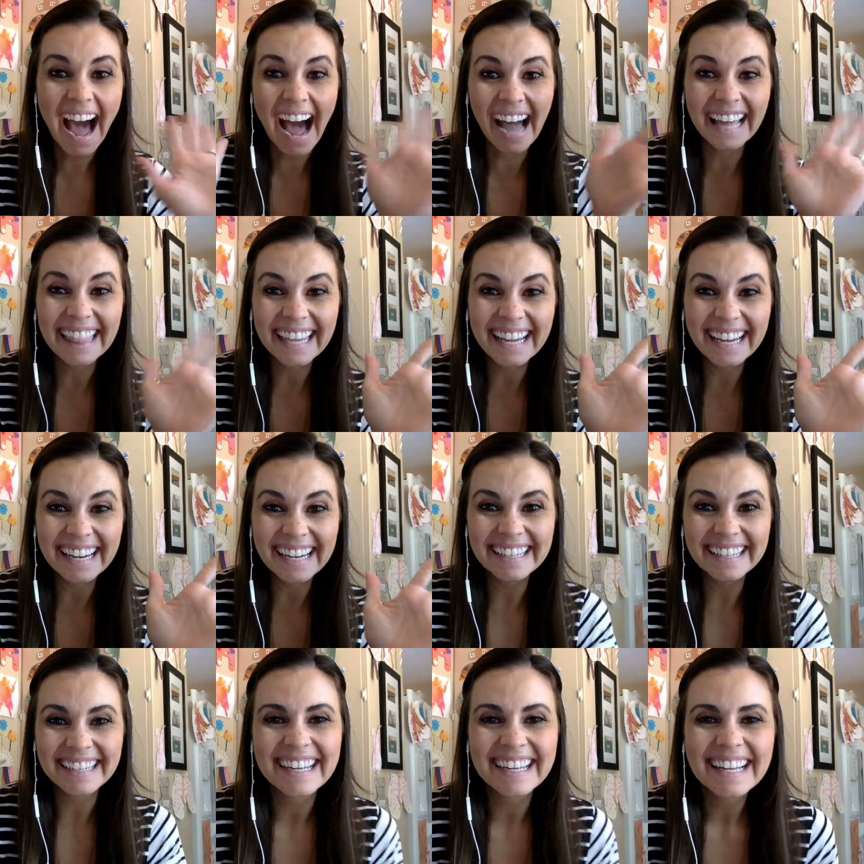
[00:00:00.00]
Hi
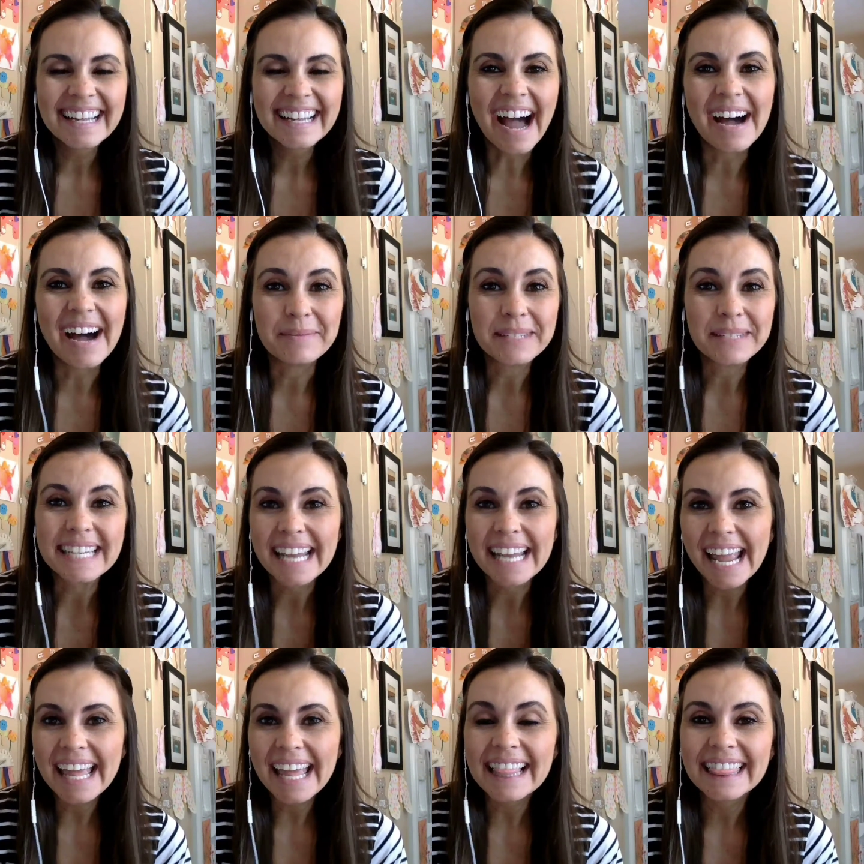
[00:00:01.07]
there!
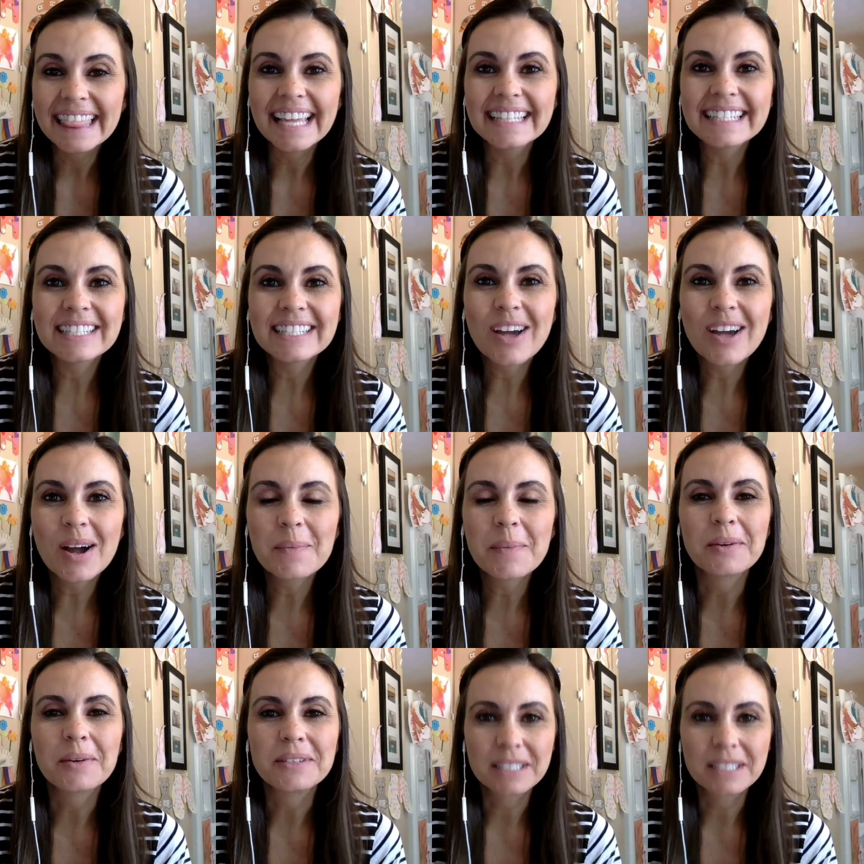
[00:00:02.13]
Today, let's talk
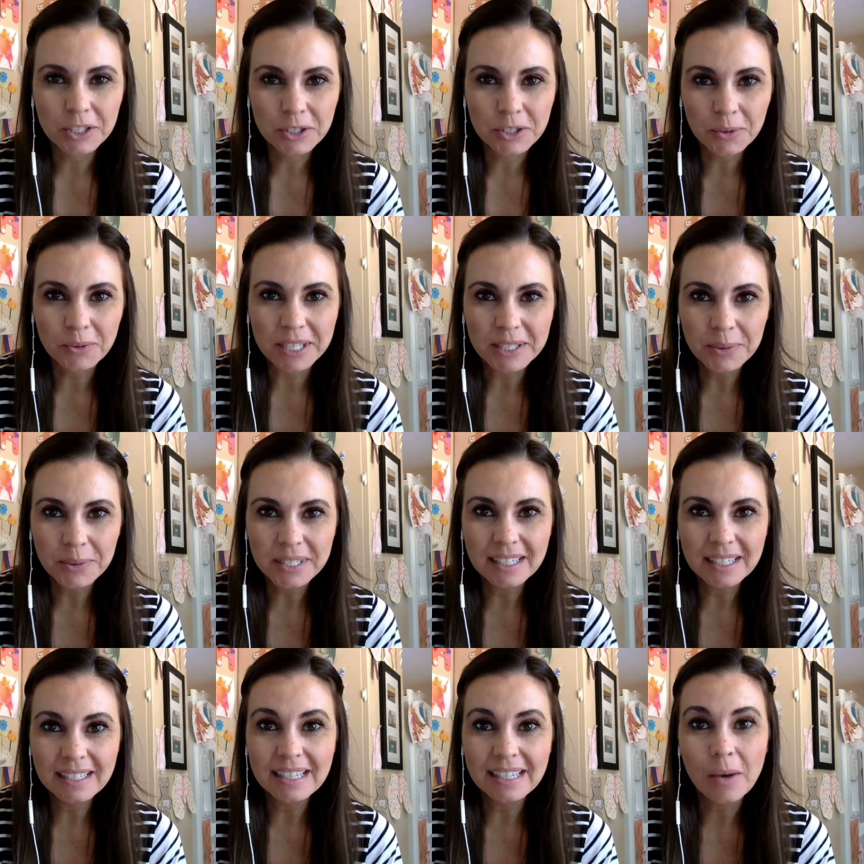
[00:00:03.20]
about digital
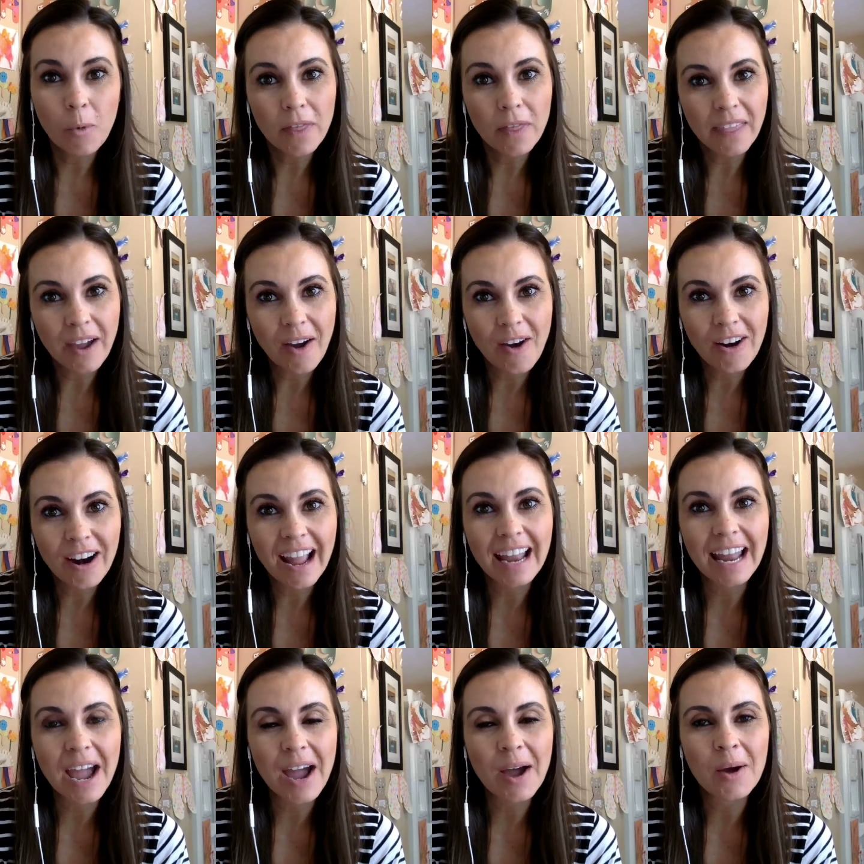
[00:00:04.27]
resources and what they are and
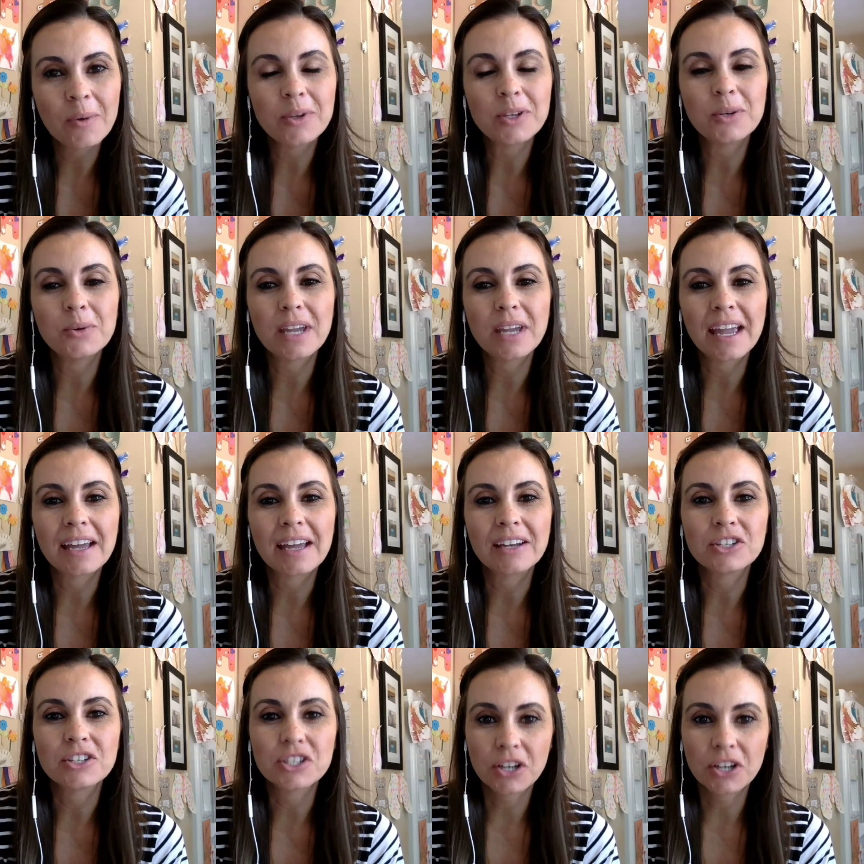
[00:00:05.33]
how you
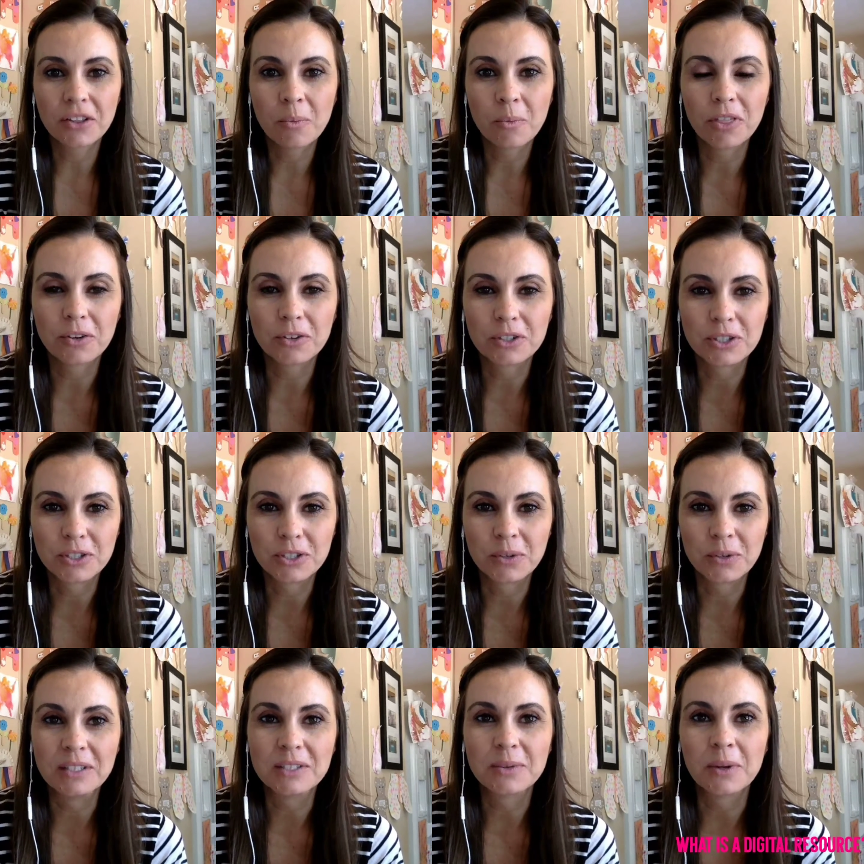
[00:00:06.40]
can share them with your
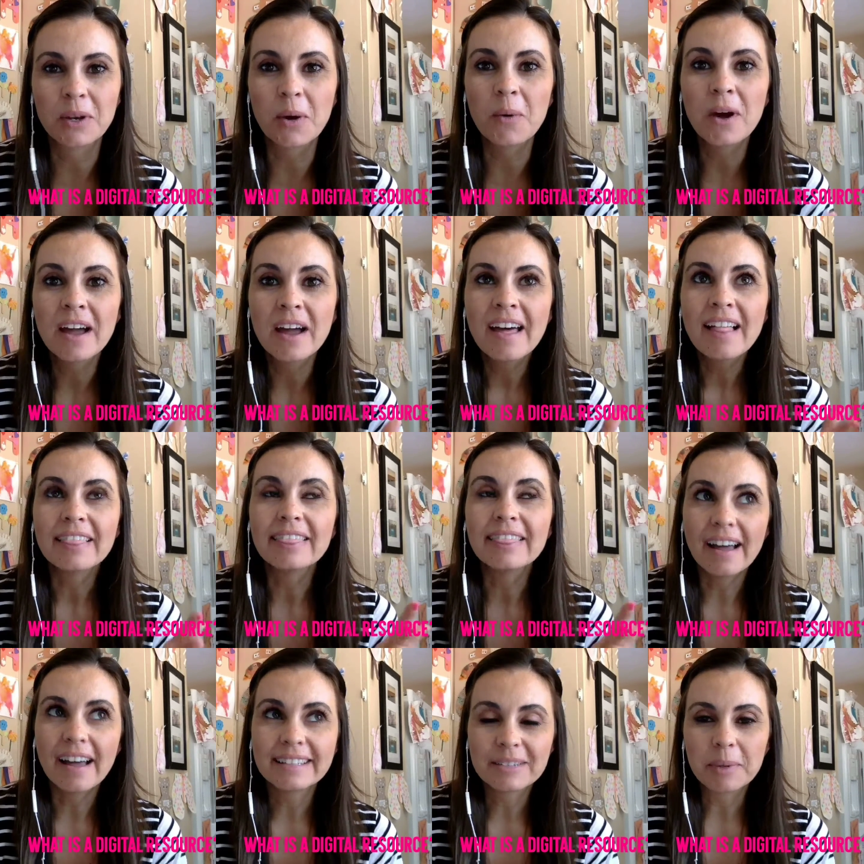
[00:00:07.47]
students. So I know
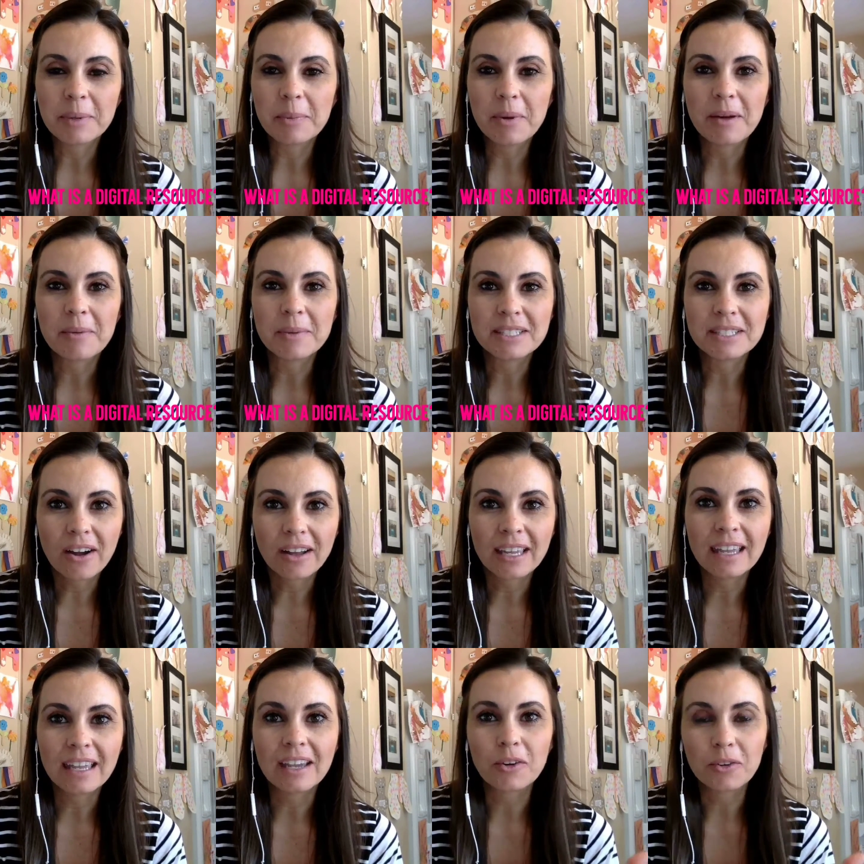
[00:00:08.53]
lots of people have been
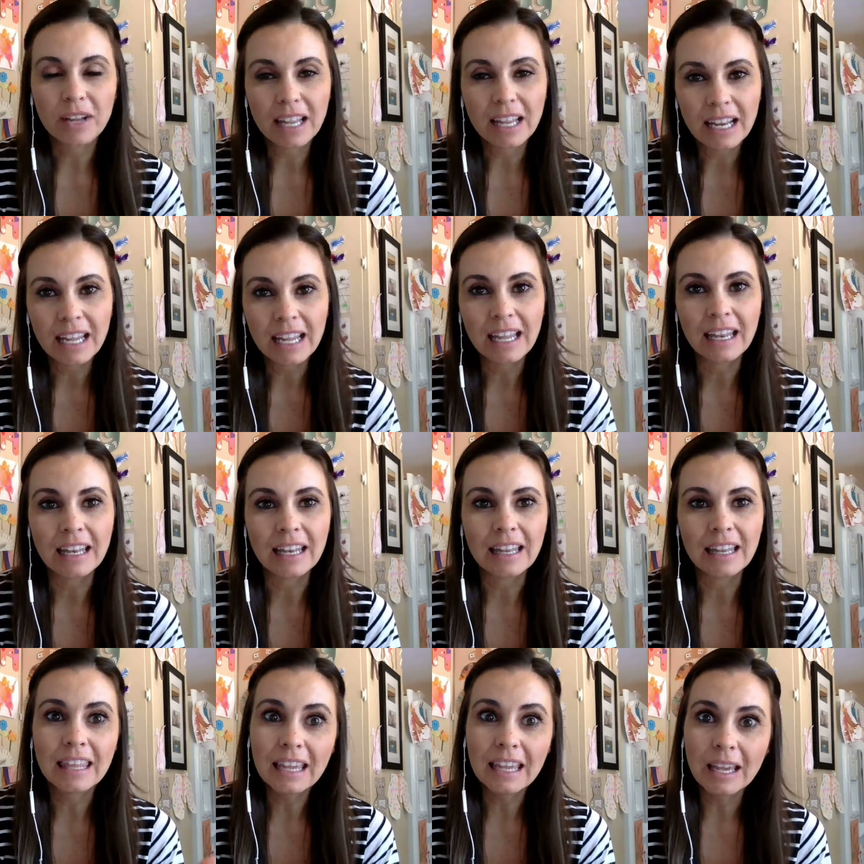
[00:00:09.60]
talking and creating
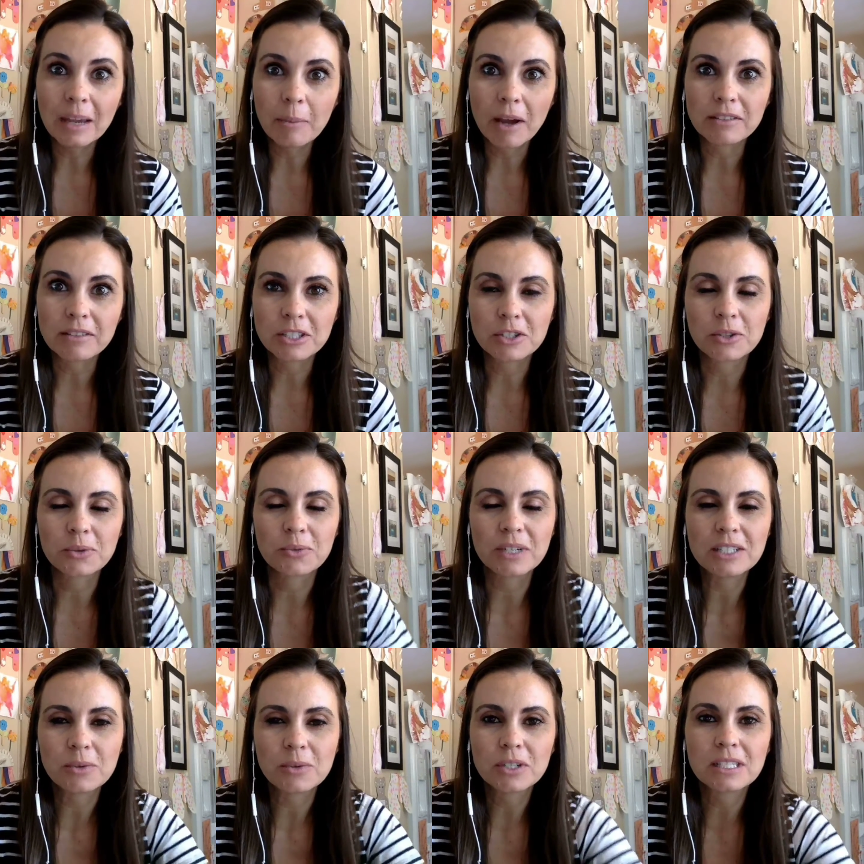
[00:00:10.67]
and thinking about digital
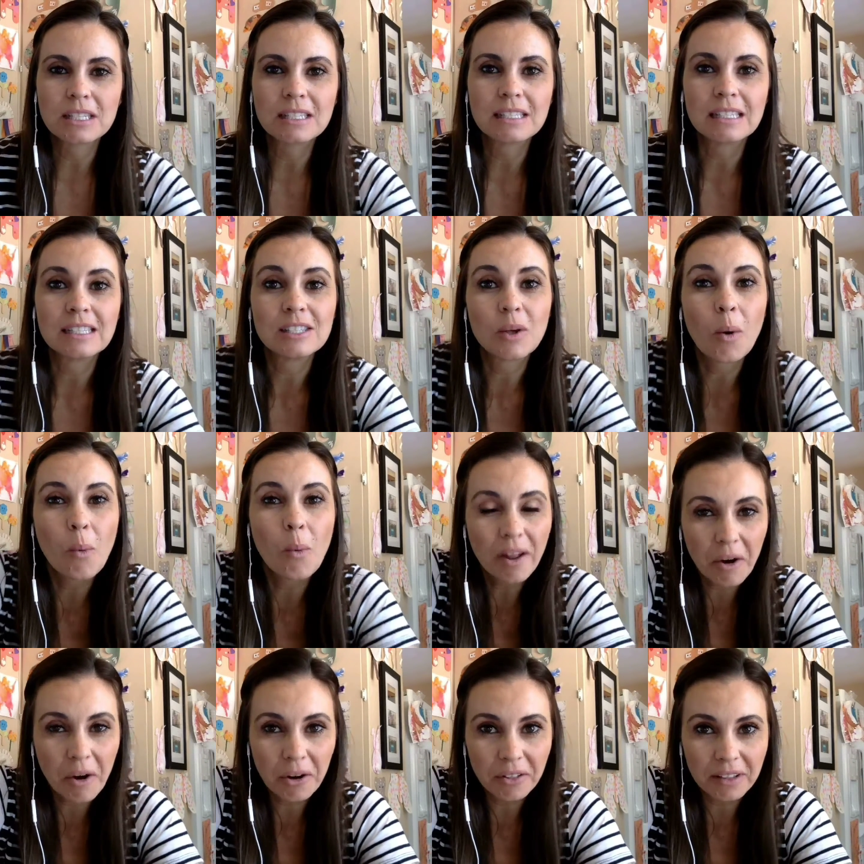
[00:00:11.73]
resources, and so what
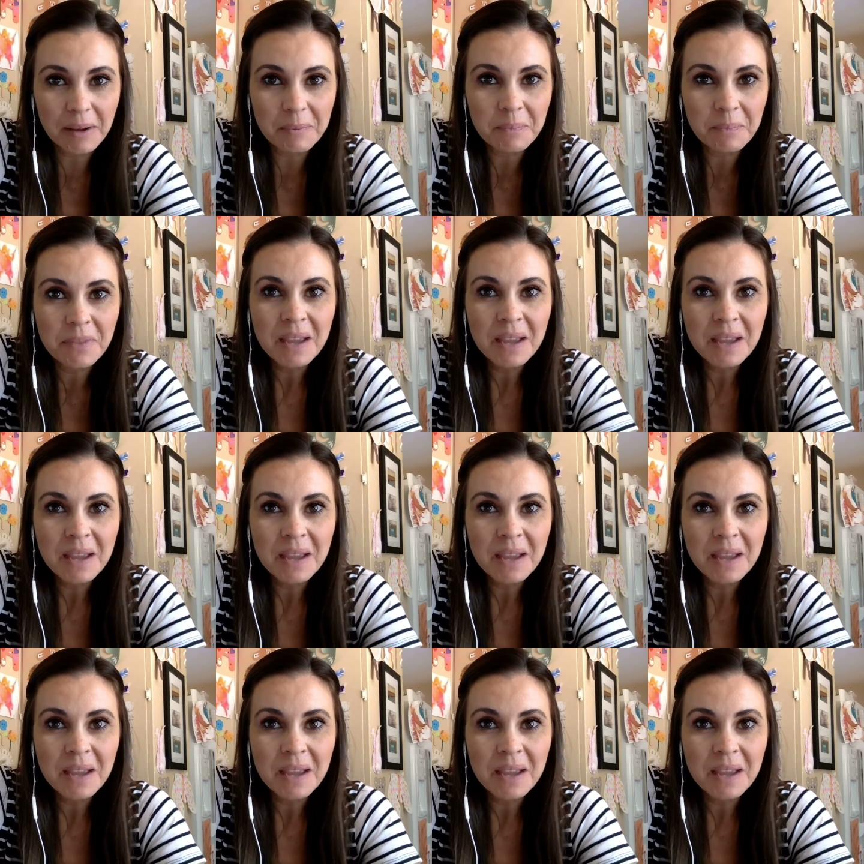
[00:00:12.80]
are they?